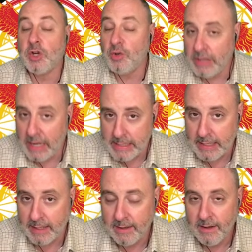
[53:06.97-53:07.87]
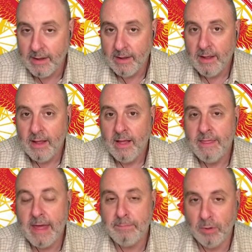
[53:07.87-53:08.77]
a good ending
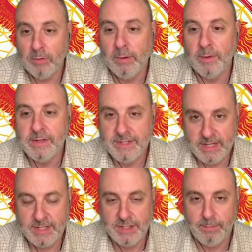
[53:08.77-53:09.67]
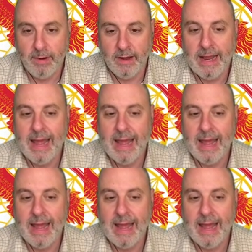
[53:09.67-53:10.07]
that Bilbo insists upon,